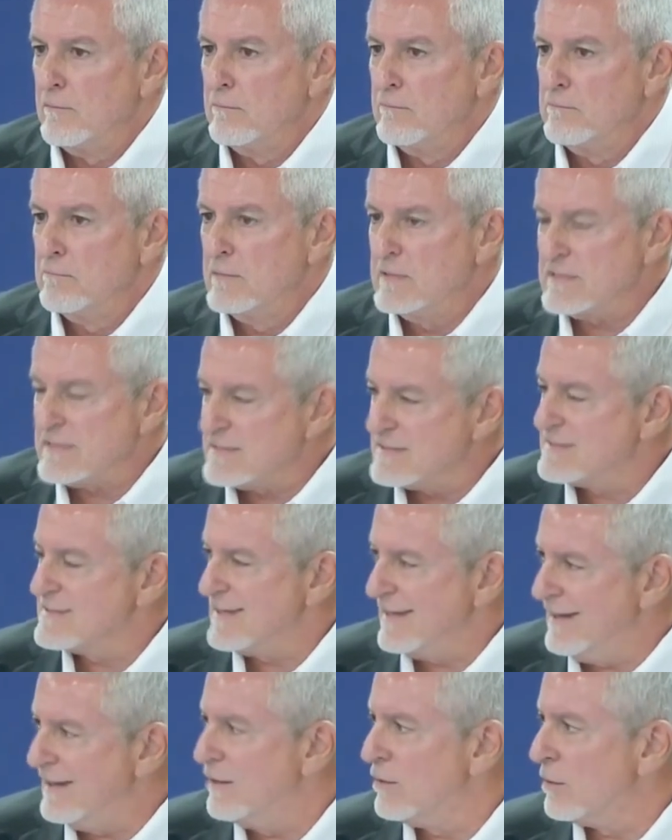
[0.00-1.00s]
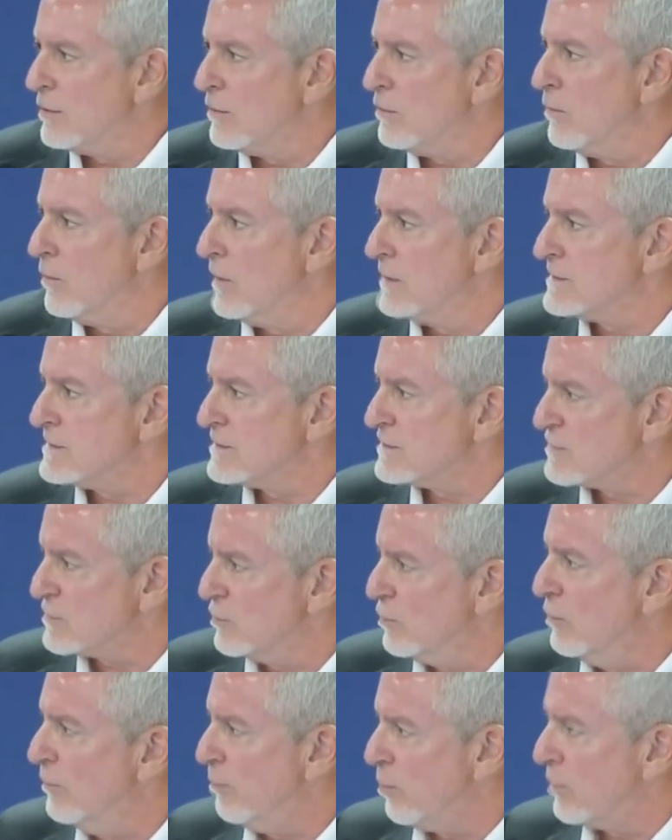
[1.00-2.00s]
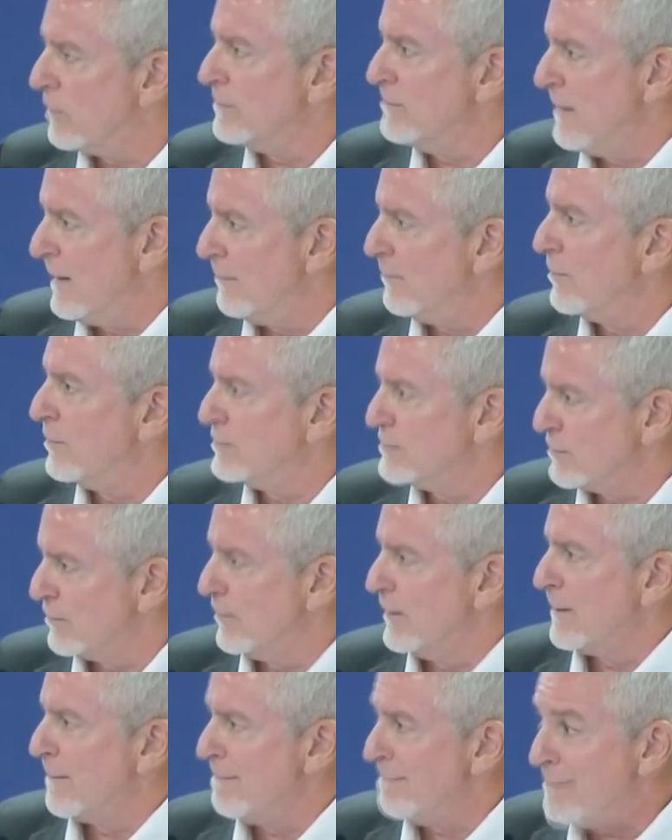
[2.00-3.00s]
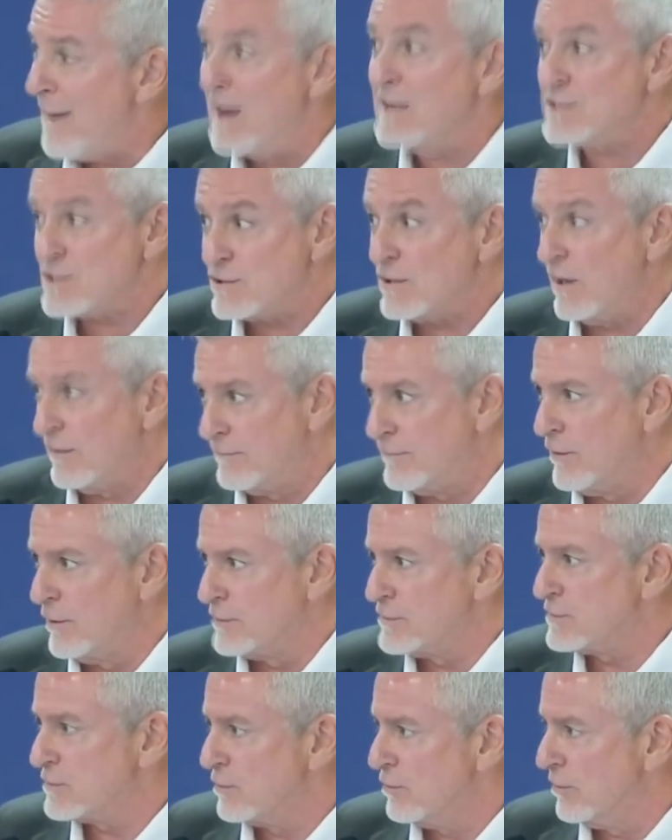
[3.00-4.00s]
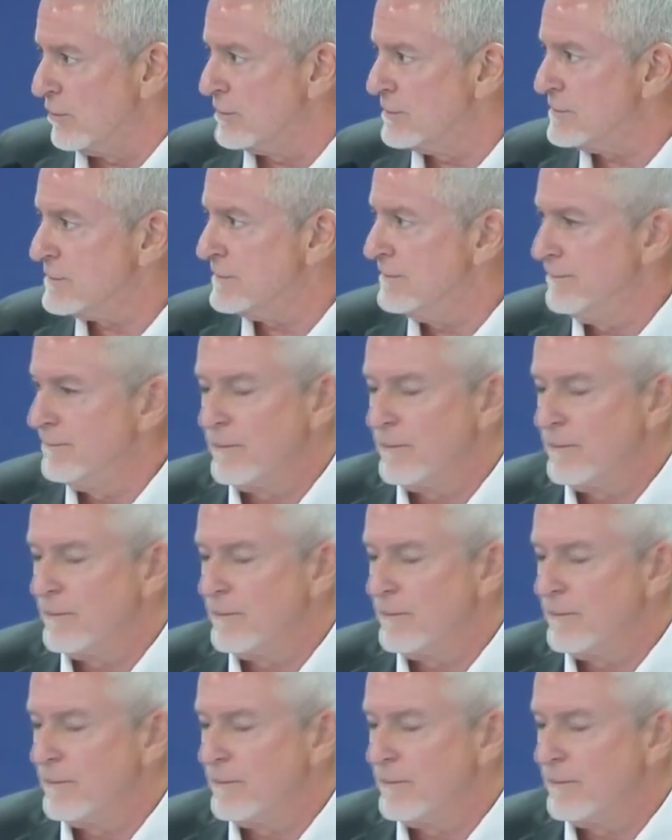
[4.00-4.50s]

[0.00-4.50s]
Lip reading: Mrs. Ziegler was a school board member during much of those scores.